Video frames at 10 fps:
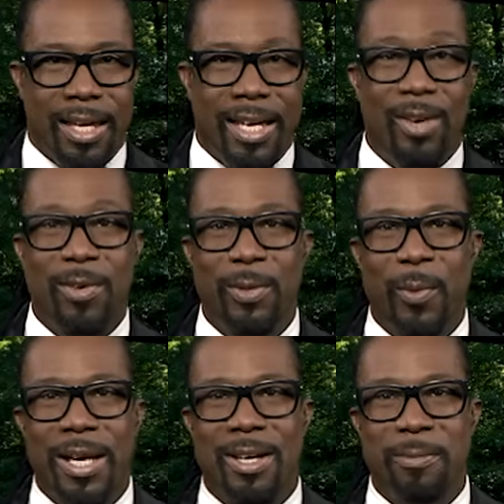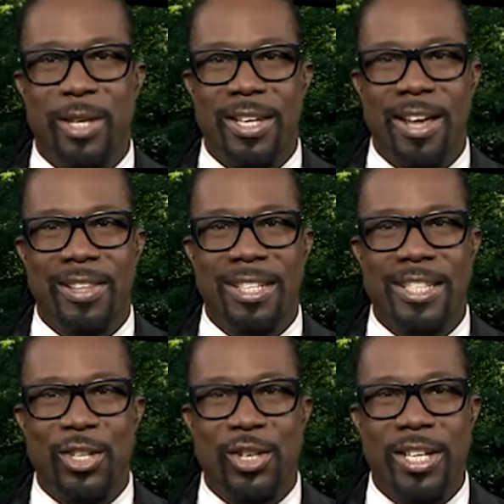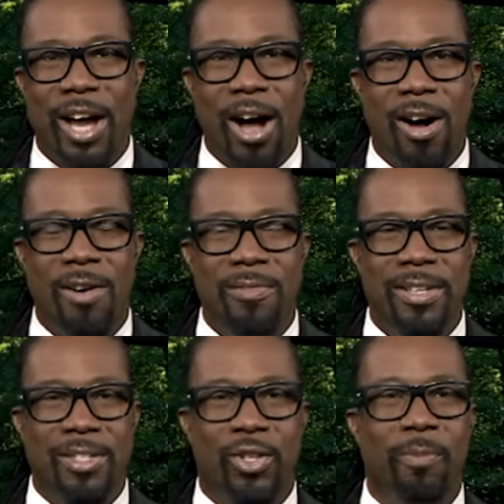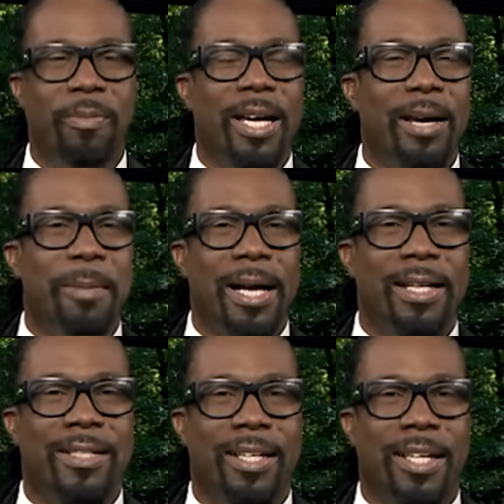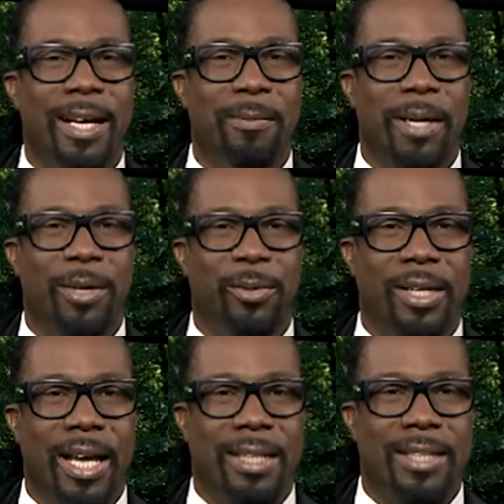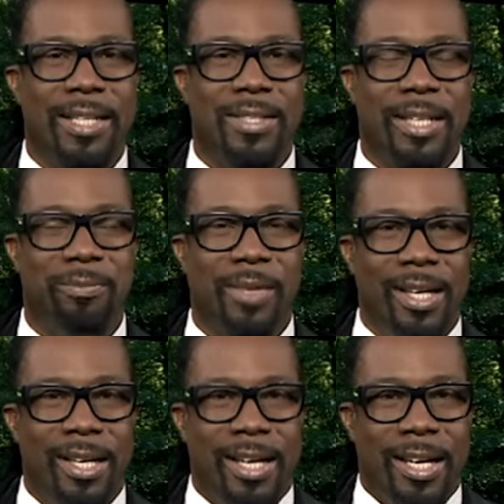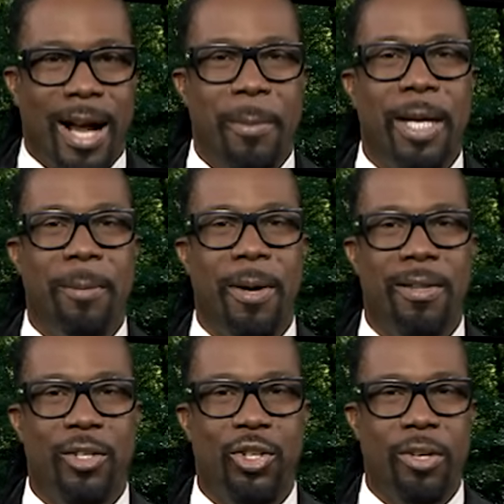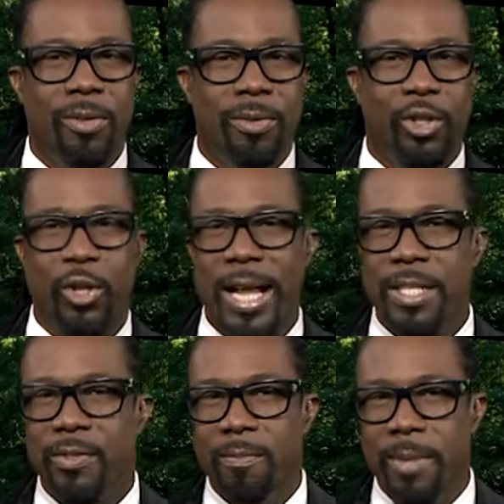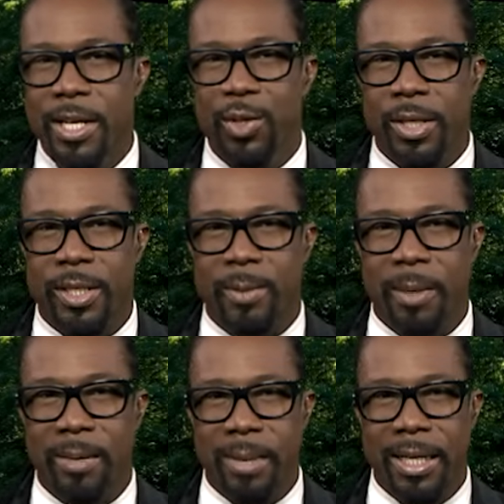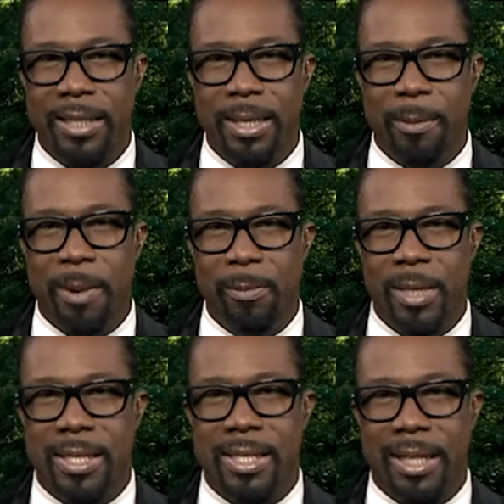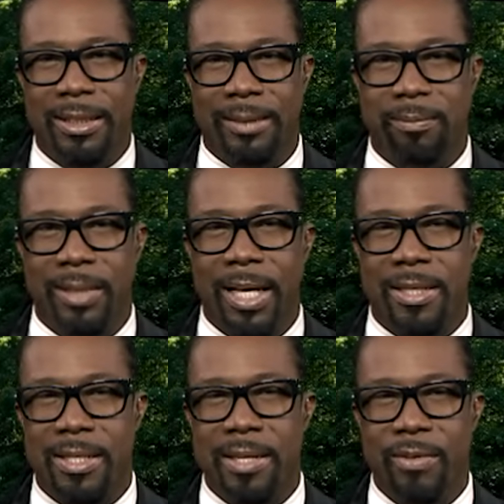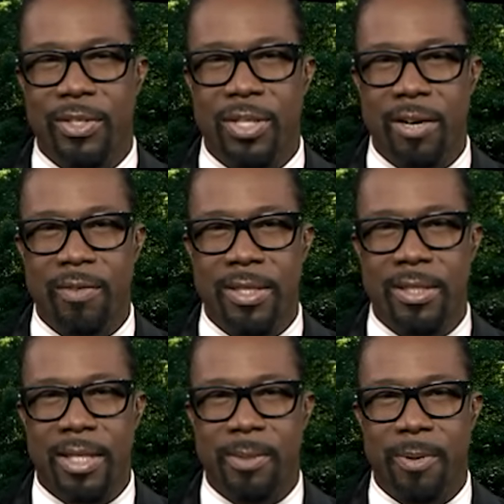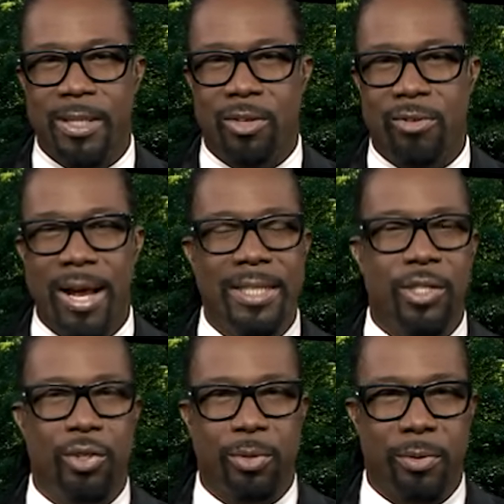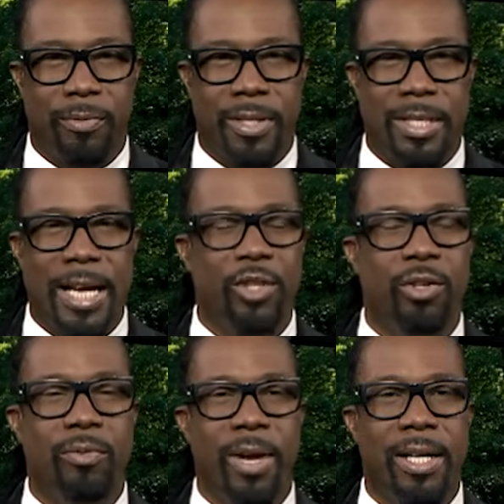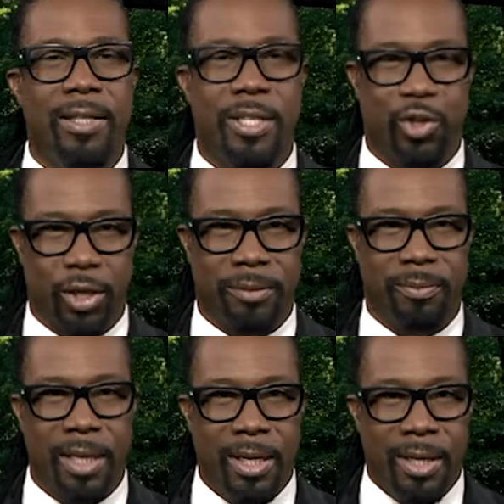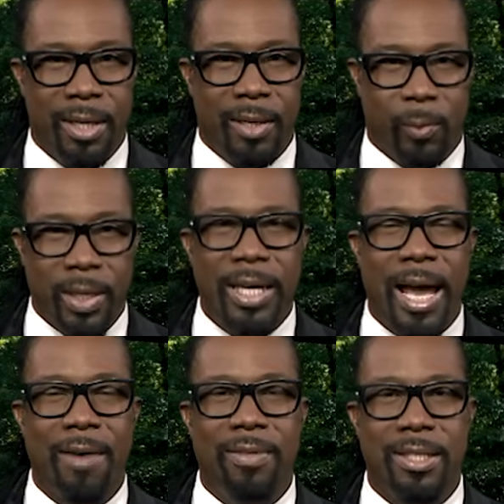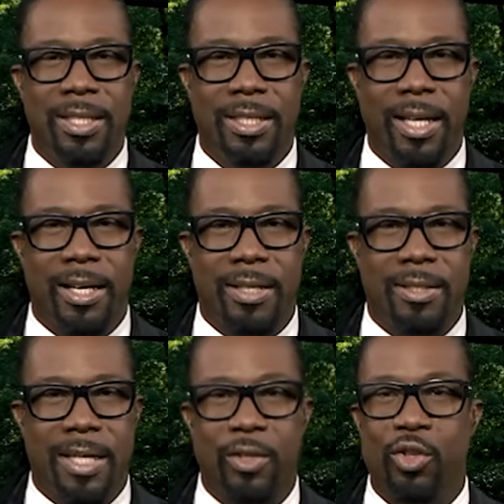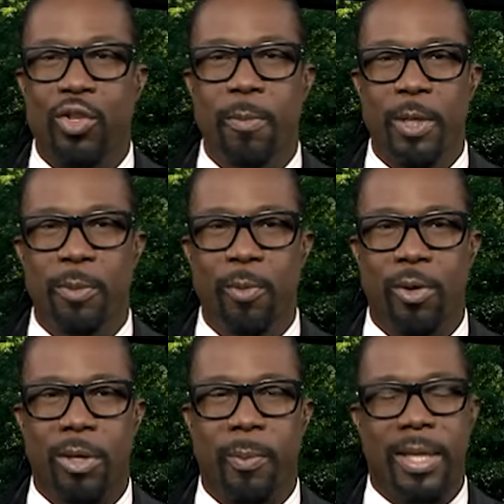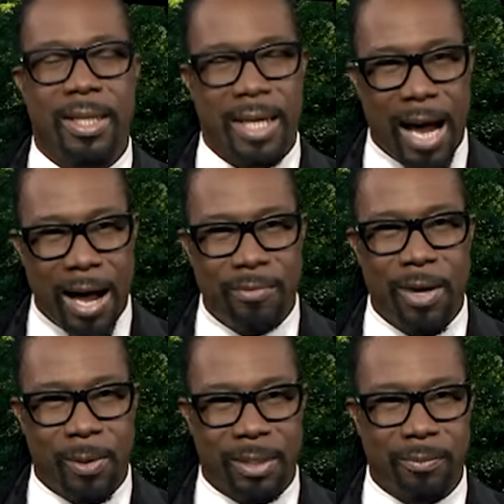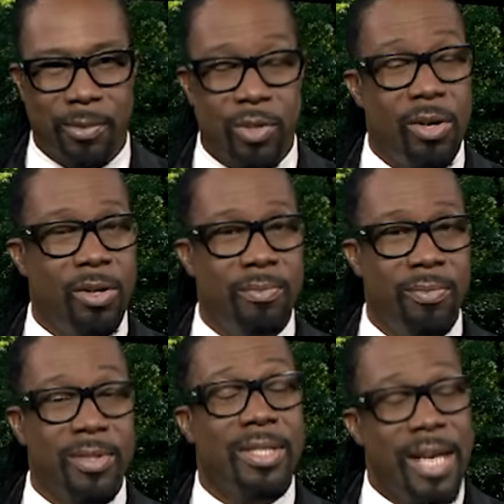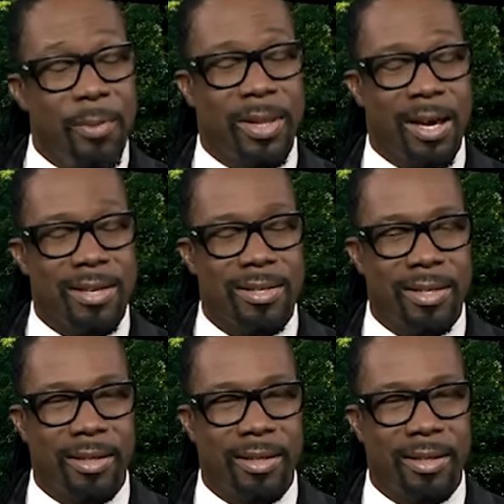Hello and welcome to another edition of Jamaica Magazine. I'm Adrian Atkinson. Coming up on the show, transformations being made in the public sector and civil servants express gratitude for national recognition. We have the details and so much more within the half hour. So stay with us.